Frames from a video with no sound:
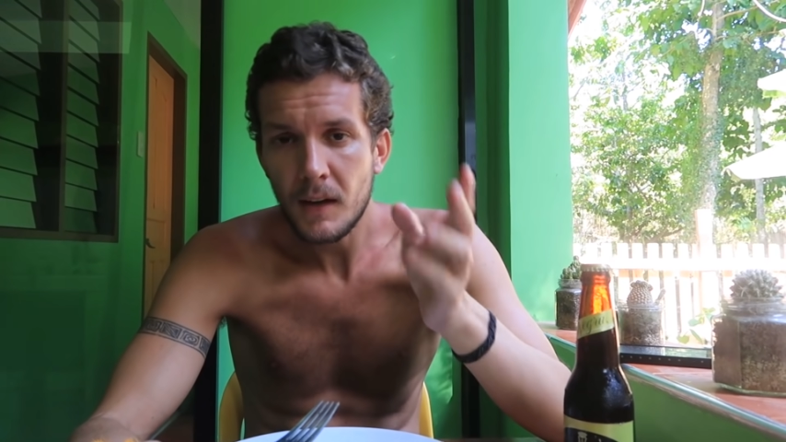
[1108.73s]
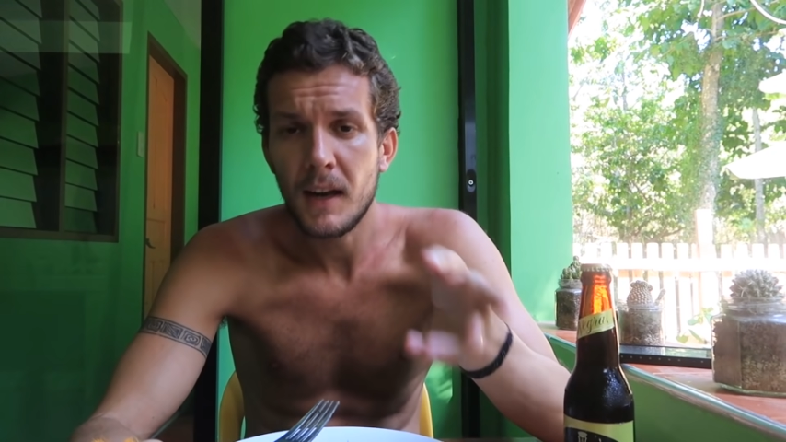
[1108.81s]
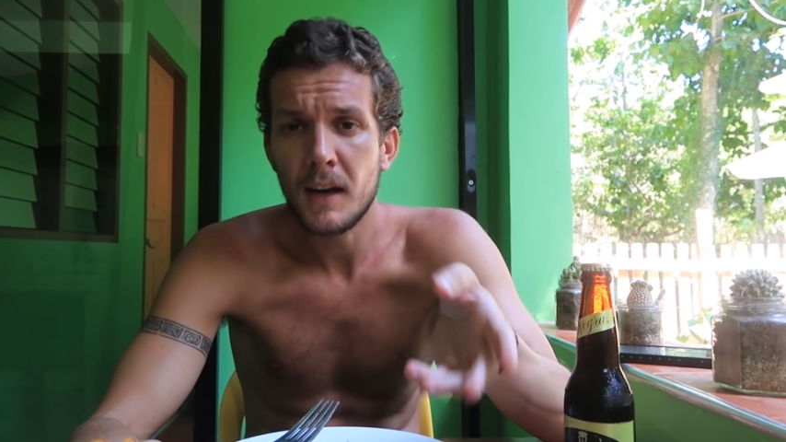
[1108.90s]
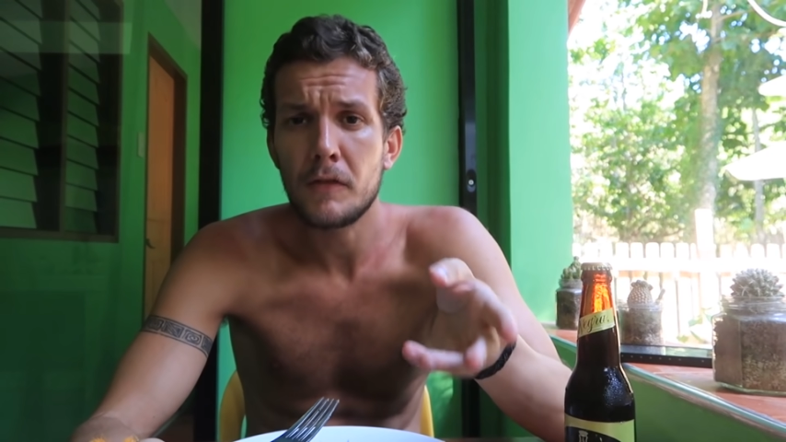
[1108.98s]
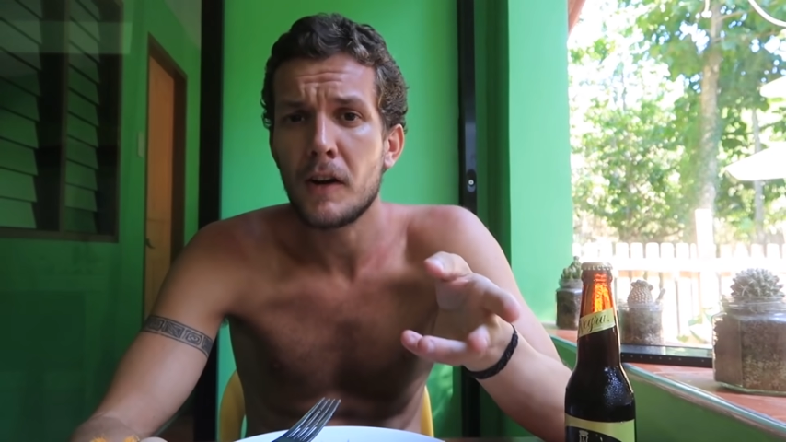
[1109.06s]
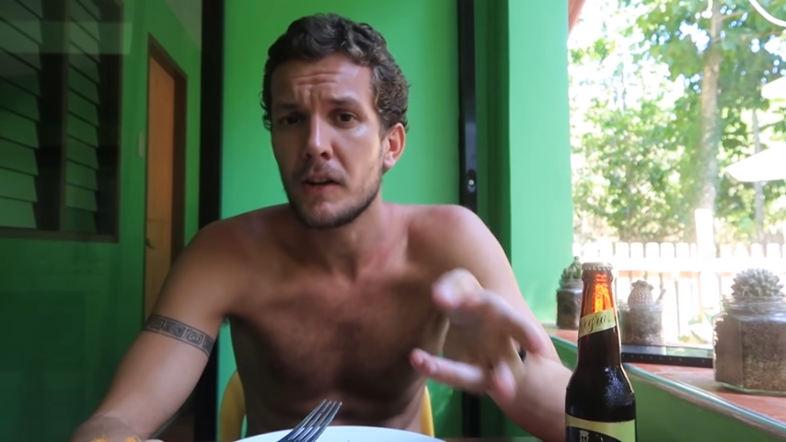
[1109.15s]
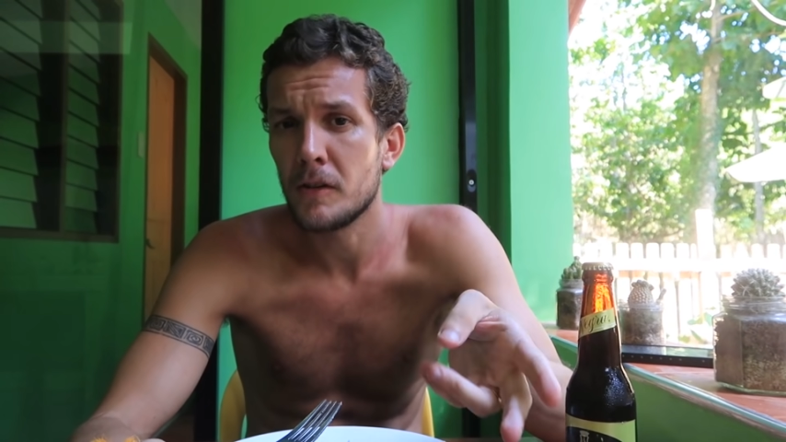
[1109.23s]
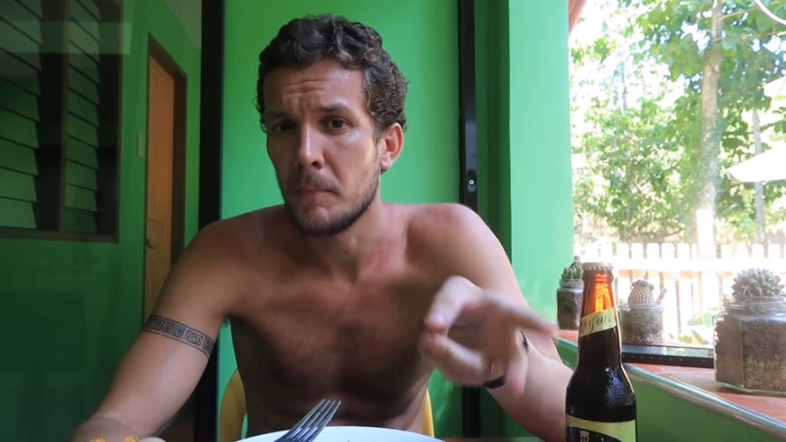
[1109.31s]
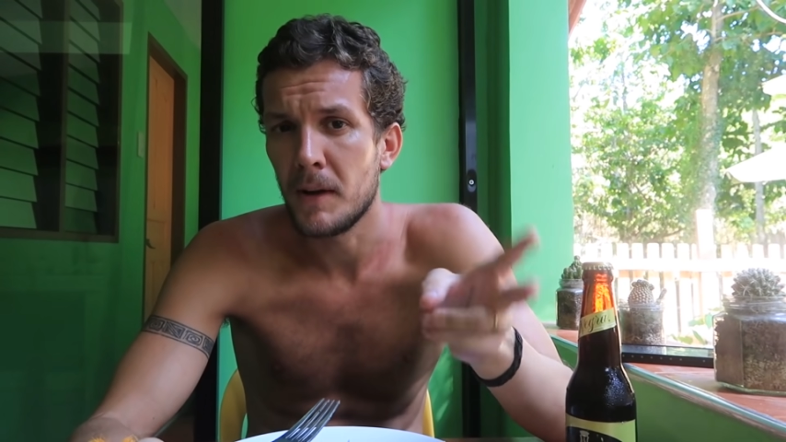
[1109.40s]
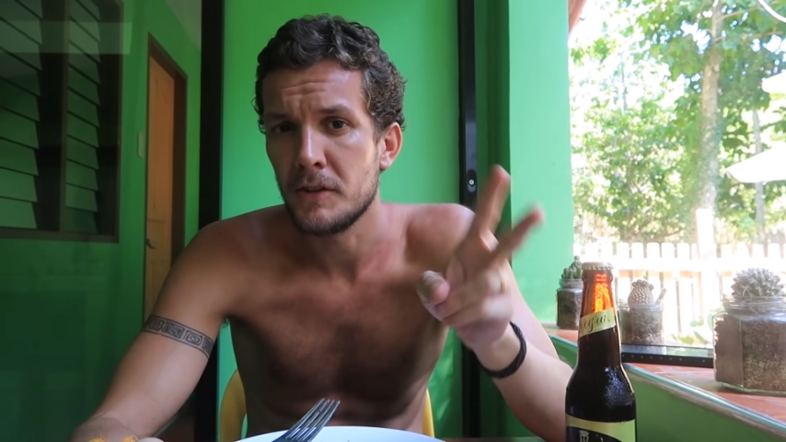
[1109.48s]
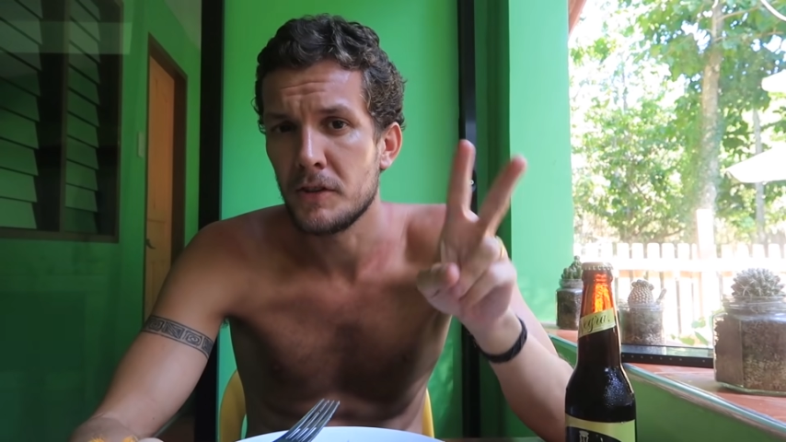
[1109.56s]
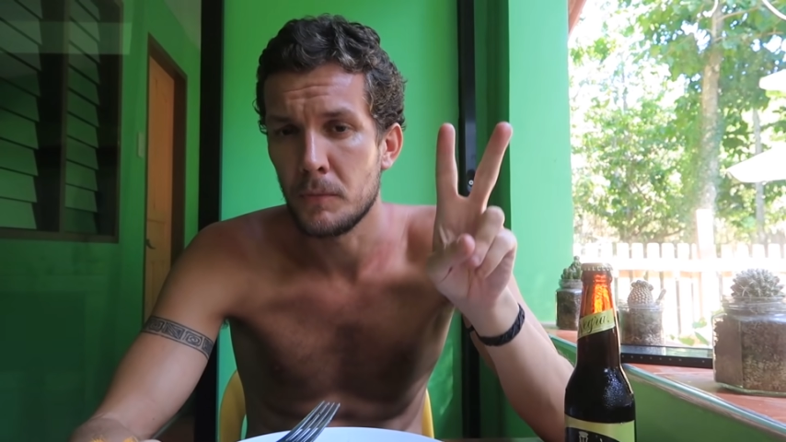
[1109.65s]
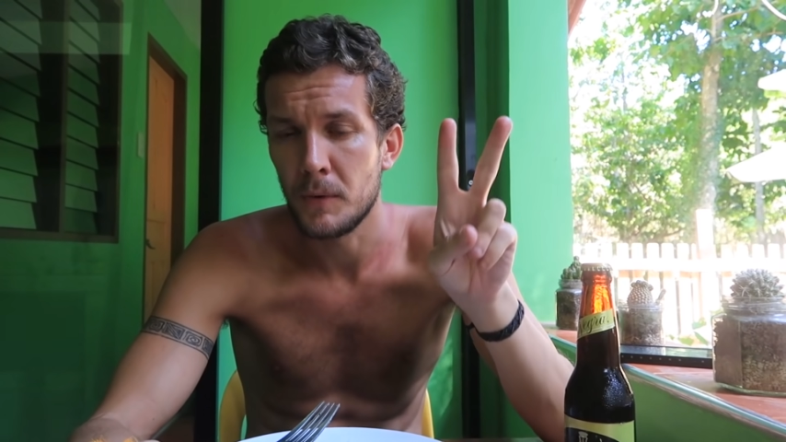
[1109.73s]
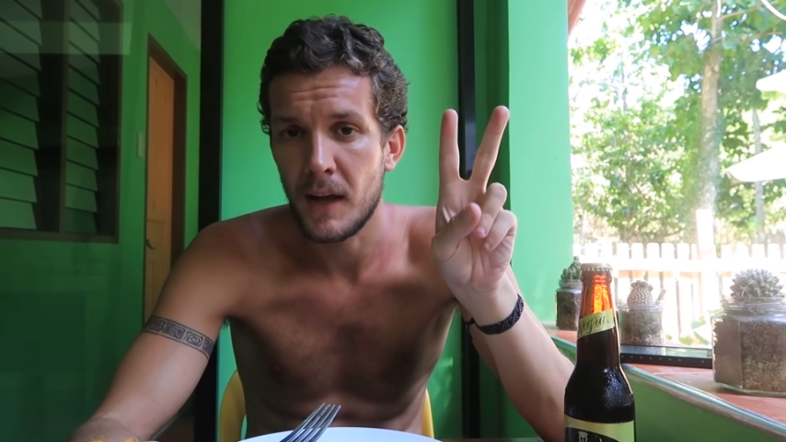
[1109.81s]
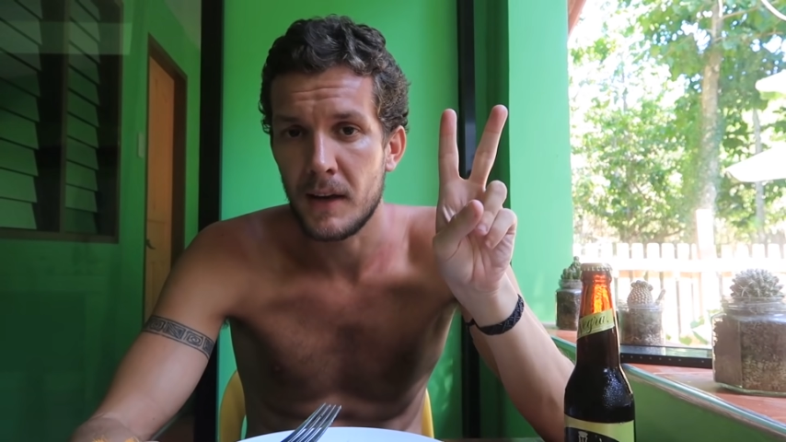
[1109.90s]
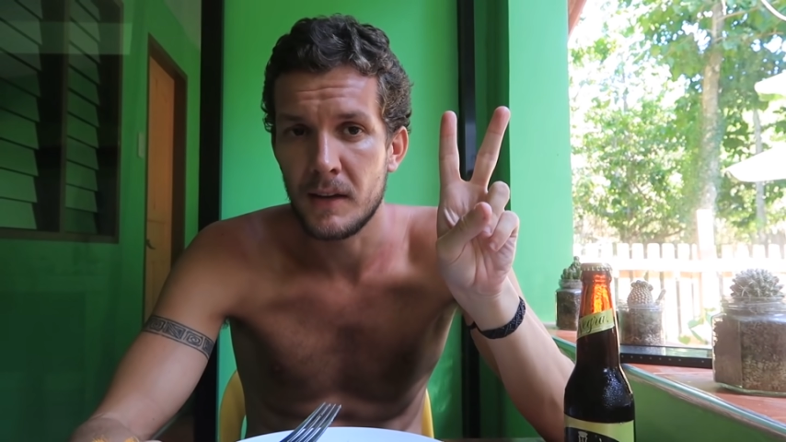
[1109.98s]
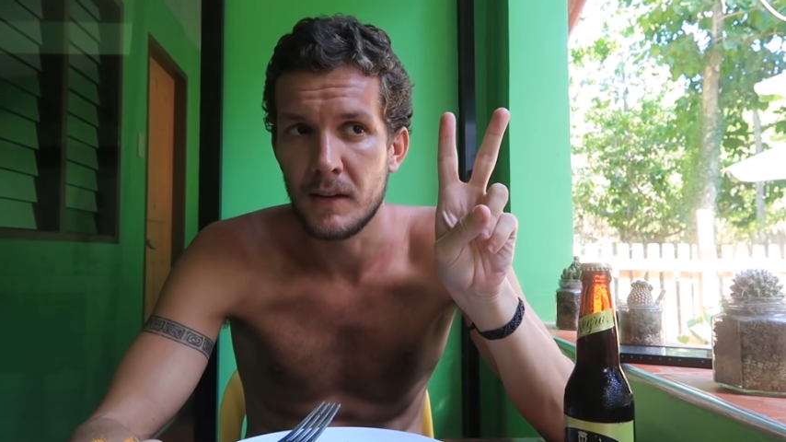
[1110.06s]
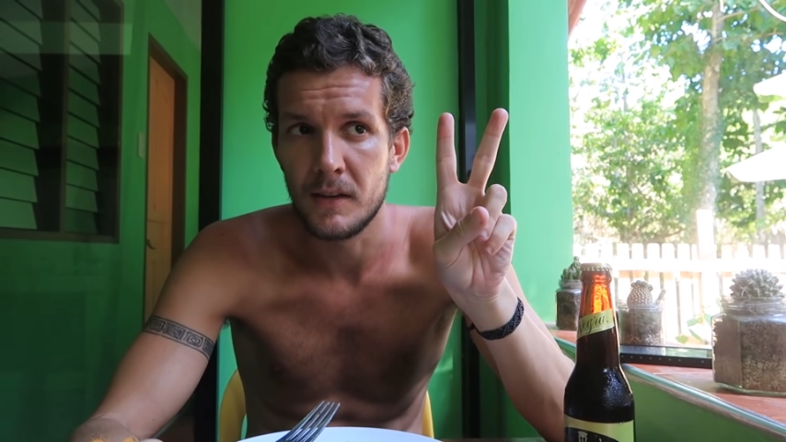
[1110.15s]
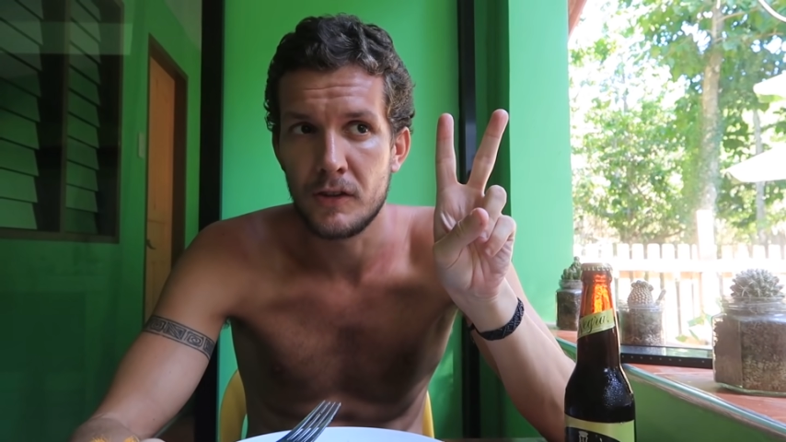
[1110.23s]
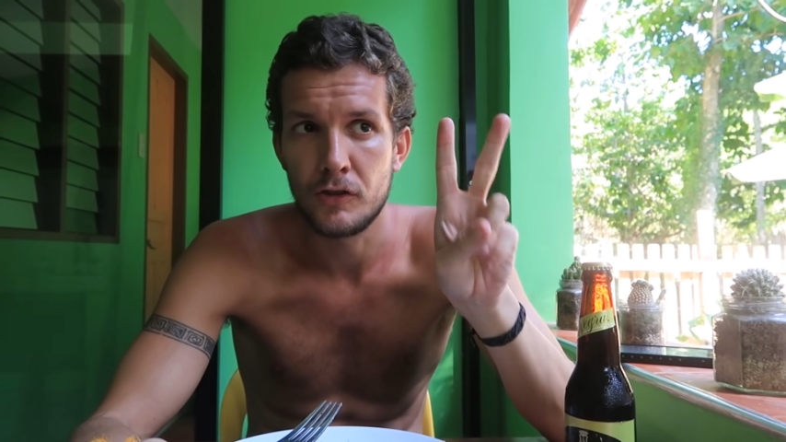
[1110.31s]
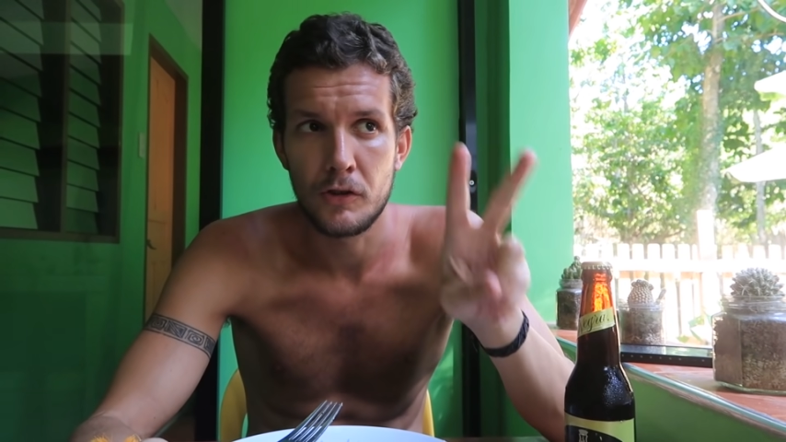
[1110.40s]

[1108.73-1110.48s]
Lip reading: And I forgot to mention, we added